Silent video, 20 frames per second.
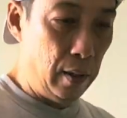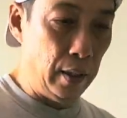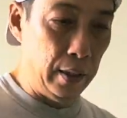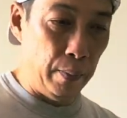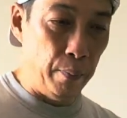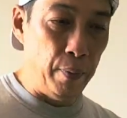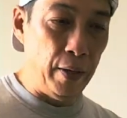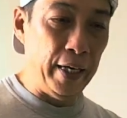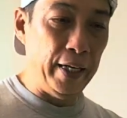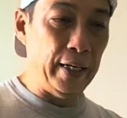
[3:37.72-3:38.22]
the
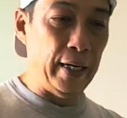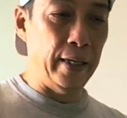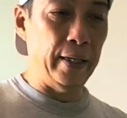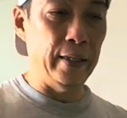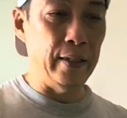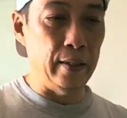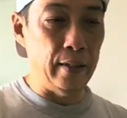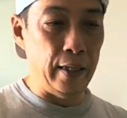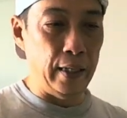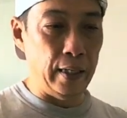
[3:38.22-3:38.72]
blade and
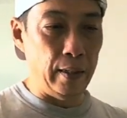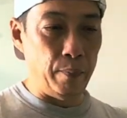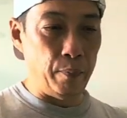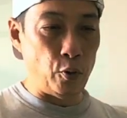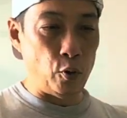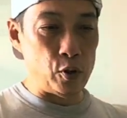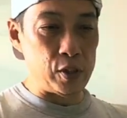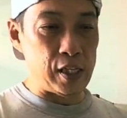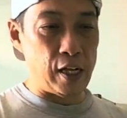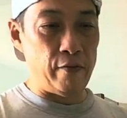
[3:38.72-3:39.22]
the
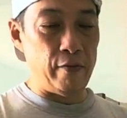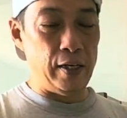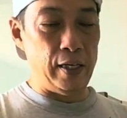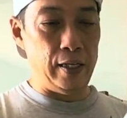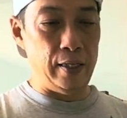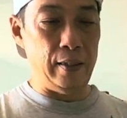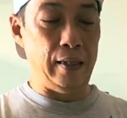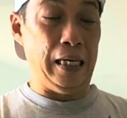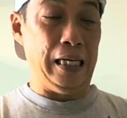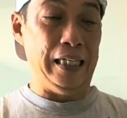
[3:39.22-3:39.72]
Pro Staff
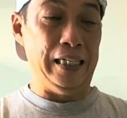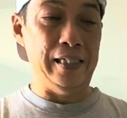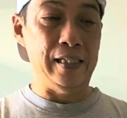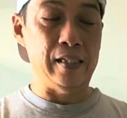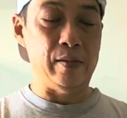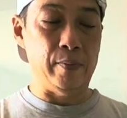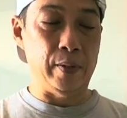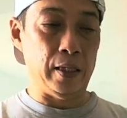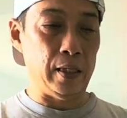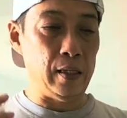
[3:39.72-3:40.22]
at
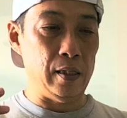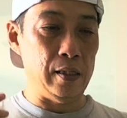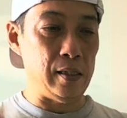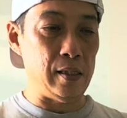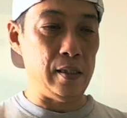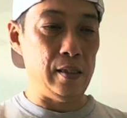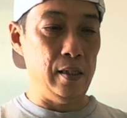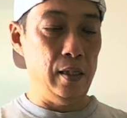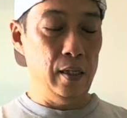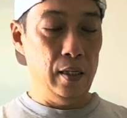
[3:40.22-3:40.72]
least,
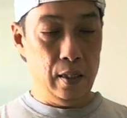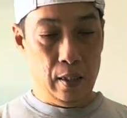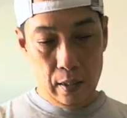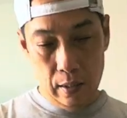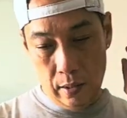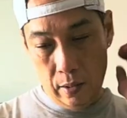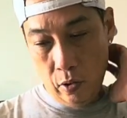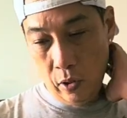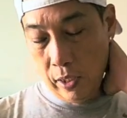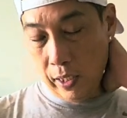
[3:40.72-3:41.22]
because
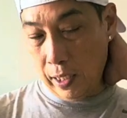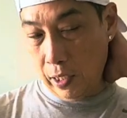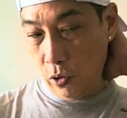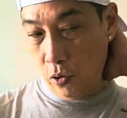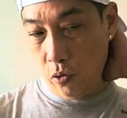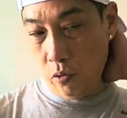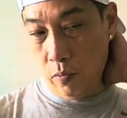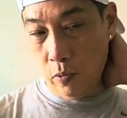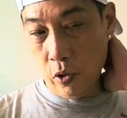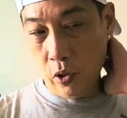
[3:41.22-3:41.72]
those are the
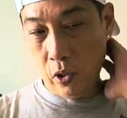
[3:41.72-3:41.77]
two